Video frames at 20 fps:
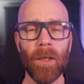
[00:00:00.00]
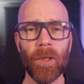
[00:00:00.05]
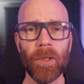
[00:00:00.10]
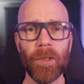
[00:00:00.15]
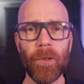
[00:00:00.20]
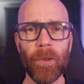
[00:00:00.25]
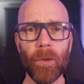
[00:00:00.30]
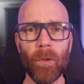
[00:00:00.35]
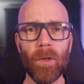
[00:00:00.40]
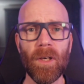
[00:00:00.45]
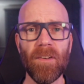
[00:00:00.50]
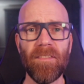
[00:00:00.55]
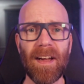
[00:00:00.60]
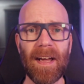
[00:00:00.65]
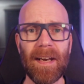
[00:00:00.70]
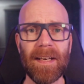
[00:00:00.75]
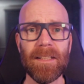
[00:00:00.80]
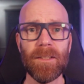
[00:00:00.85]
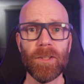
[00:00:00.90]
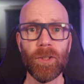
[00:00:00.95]
Huel have
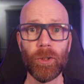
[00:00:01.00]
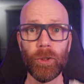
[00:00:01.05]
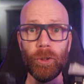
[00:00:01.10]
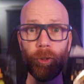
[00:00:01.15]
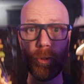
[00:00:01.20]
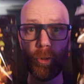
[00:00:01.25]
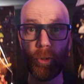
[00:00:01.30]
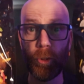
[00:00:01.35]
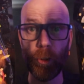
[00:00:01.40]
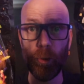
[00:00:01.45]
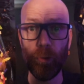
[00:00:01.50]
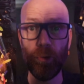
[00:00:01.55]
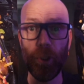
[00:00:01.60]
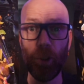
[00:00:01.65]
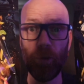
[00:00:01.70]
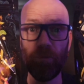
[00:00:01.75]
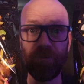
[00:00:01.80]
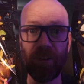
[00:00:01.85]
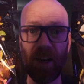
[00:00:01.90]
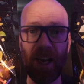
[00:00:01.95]
added two
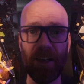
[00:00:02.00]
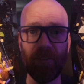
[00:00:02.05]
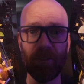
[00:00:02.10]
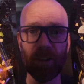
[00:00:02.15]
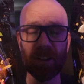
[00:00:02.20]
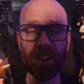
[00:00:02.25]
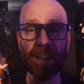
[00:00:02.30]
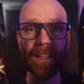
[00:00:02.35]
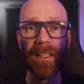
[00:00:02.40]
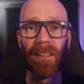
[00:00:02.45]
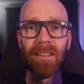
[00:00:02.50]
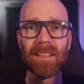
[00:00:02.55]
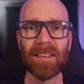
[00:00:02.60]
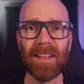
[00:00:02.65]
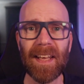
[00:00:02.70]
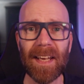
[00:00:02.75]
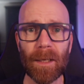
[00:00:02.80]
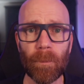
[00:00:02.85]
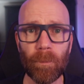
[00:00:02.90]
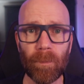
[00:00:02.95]
new flavours to
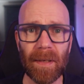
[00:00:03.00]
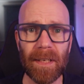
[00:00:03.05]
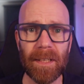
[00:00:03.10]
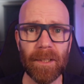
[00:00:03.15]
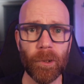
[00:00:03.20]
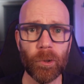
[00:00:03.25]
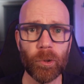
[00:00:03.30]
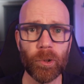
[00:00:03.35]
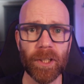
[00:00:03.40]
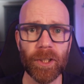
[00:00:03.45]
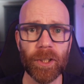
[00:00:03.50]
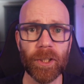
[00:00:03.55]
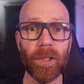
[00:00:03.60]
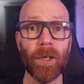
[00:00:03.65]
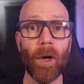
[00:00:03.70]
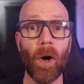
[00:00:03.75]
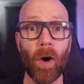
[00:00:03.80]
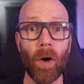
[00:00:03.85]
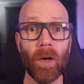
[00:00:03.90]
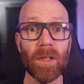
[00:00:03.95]
their Complete Nutrition
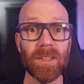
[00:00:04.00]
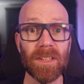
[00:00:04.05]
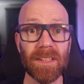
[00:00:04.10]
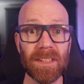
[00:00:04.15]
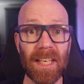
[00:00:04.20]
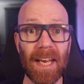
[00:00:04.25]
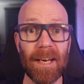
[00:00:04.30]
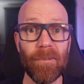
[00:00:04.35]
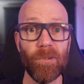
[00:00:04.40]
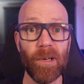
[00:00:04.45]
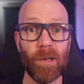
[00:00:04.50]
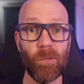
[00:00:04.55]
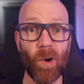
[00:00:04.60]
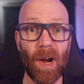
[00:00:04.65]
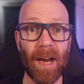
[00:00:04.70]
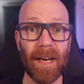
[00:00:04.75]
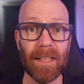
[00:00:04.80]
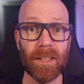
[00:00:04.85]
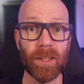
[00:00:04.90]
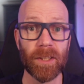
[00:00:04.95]
Hot and Savoury
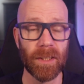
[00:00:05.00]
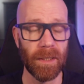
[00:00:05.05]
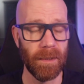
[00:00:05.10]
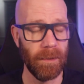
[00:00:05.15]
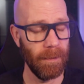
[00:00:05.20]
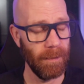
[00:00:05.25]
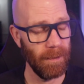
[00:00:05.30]
range.